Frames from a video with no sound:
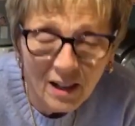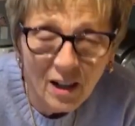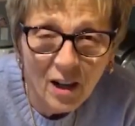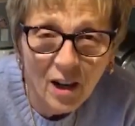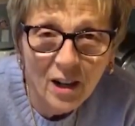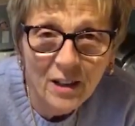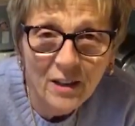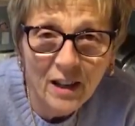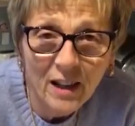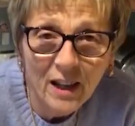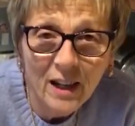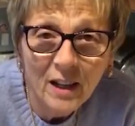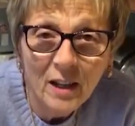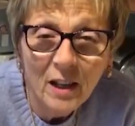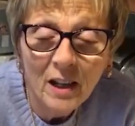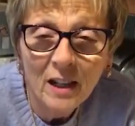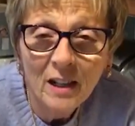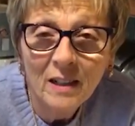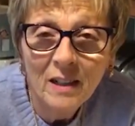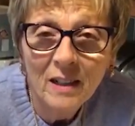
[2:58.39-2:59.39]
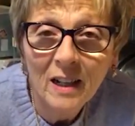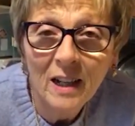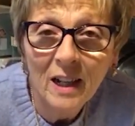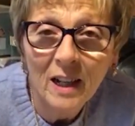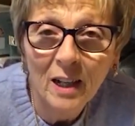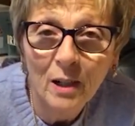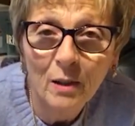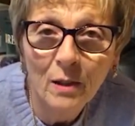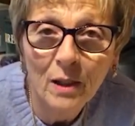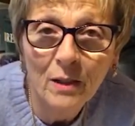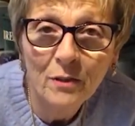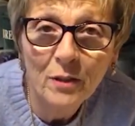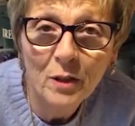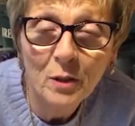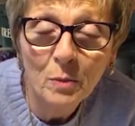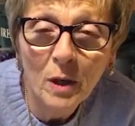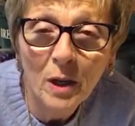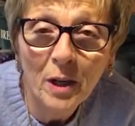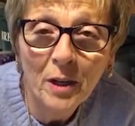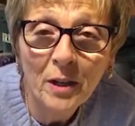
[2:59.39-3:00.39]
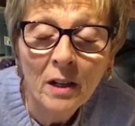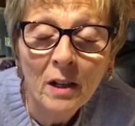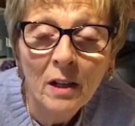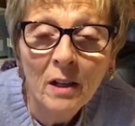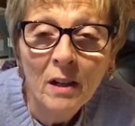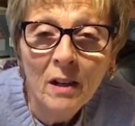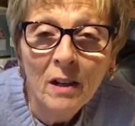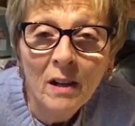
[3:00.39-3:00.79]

Hi there. Hello everyone.